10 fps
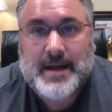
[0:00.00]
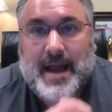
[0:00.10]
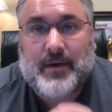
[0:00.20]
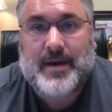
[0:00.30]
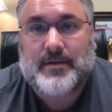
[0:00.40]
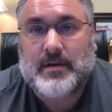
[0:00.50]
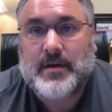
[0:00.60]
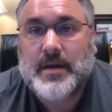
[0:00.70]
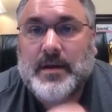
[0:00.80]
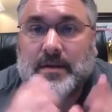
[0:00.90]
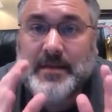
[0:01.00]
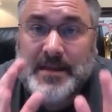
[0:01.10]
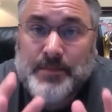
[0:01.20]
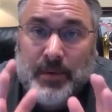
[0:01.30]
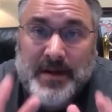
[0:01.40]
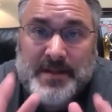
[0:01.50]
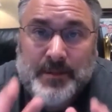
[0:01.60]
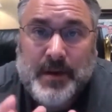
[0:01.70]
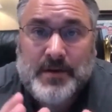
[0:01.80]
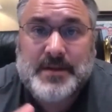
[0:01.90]
However, this
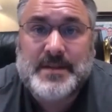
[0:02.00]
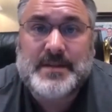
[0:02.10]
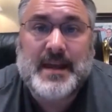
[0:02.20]
presupposes